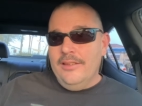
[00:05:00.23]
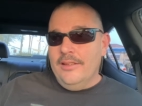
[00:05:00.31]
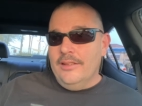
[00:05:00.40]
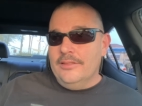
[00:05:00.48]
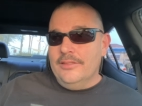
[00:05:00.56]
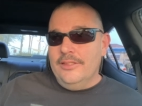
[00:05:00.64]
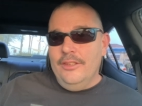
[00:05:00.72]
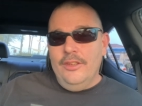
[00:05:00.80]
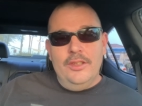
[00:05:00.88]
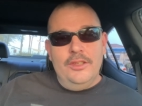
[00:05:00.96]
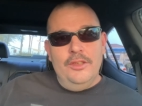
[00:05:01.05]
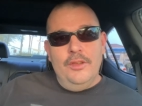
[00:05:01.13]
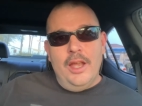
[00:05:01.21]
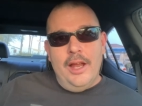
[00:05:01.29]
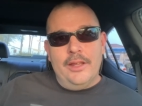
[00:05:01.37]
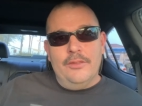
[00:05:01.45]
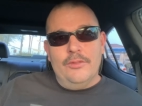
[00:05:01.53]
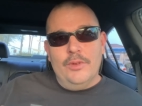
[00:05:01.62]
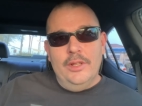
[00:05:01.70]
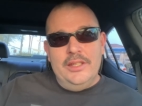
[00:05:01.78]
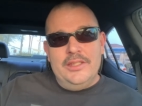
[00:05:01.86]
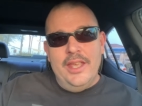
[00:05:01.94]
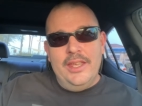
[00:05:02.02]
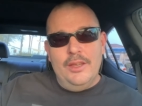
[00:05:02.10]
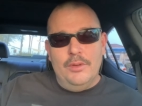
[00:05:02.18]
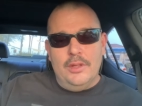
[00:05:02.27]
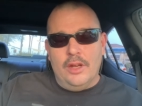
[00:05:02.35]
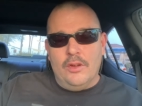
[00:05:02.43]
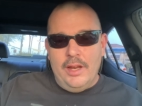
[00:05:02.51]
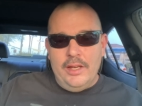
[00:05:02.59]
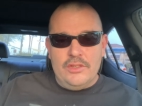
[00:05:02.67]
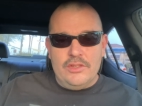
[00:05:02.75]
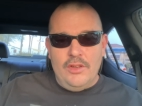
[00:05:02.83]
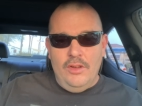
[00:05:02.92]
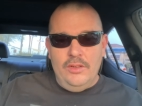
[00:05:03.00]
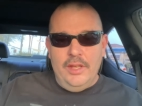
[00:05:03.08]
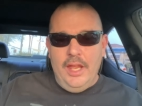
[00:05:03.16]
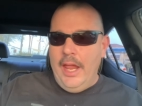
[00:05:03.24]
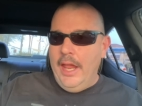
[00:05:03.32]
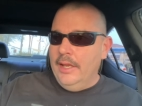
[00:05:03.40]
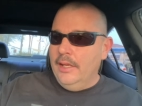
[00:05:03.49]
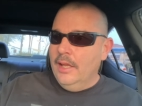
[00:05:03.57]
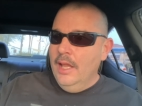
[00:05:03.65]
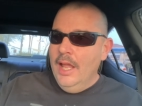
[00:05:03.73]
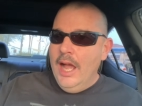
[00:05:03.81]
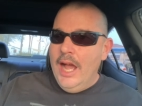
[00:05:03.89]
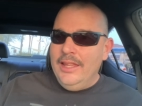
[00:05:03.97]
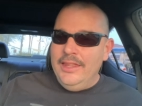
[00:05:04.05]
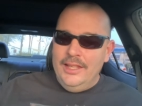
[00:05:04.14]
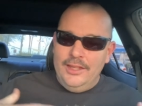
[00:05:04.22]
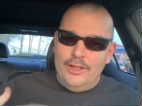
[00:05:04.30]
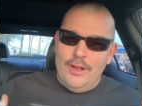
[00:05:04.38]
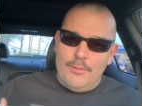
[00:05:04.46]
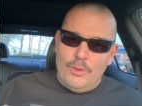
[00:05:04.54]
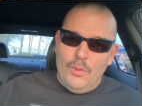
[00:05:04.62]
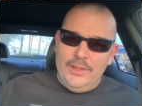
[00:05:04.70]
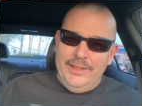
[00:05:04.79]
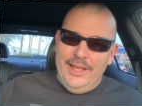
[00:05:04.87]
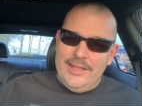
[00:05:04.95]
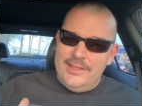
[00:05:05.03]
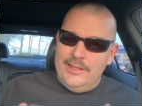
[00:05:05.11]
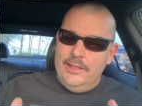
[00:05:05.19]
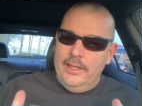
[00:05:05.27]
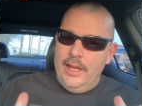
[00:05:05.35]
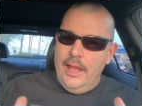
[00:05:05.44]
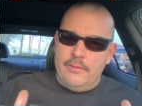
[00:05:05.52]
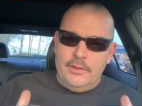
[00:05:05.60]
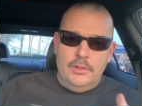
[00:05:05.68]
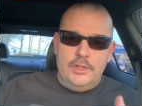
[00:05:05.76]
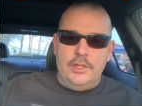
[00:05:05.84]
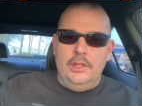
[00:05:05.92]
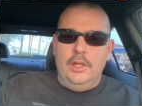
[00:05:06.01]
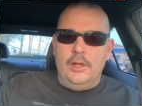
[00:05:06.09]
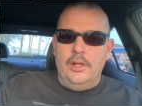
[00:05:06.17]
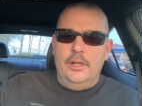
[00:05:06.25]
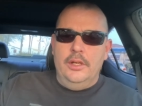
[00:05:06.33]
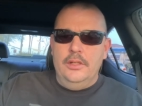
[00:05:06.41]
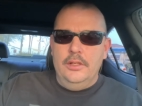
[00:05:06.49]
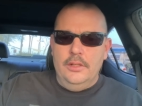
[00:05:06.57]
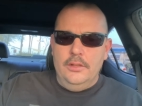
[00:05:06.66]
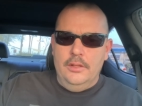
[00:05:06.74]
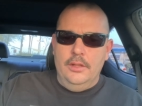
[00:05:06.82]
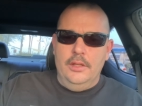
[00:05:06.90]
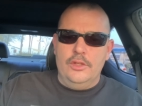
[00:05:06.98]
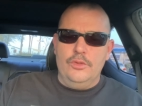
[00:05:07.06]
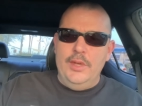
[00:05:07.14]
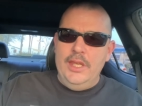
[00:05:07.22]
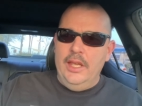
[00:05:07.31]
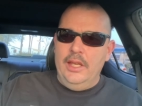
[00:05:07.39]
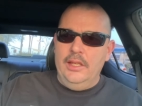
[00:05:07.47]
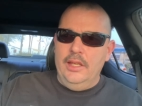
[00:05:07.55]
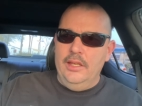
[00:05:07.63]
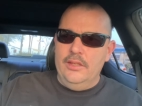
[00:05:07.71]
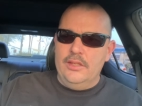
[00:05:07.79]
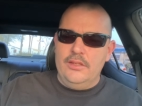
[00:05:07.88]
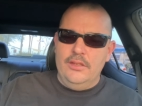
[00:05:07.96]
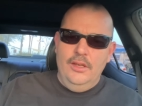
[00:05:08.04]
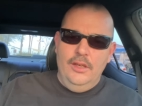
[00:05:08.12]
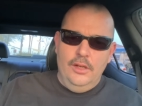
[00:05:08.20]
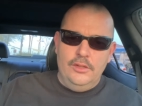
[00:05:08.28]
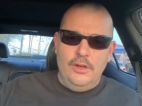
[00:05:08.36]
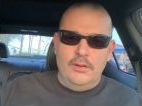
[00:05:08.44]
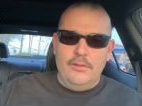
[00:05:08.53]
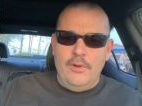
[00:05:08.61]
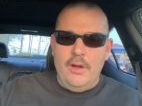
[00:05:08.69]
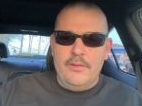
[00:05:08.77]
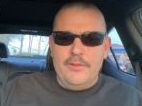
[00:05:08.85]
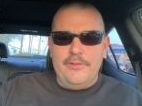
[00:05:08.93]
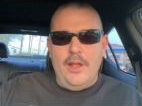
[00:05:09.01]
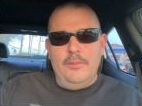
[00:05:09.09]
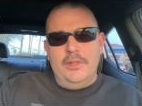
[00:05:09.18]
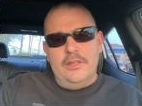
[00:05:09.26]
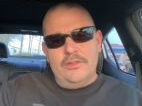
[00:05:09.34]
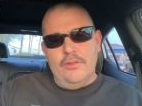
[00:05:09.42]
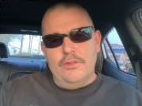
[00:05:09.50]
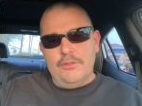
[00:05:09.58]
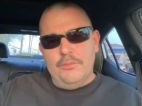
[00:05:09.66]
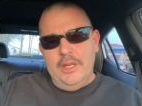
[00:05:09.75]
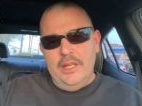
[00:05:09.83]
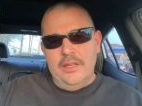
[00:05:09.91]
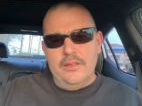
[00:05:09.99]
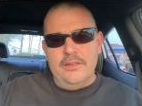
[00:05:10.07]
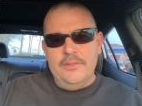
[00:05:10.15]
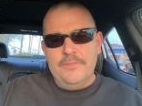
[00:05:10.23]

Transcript: uh, you, you got to really take it with a grain of salt. And I think the number one lesson that everyone should learn this weekend is don't involve your family in social media.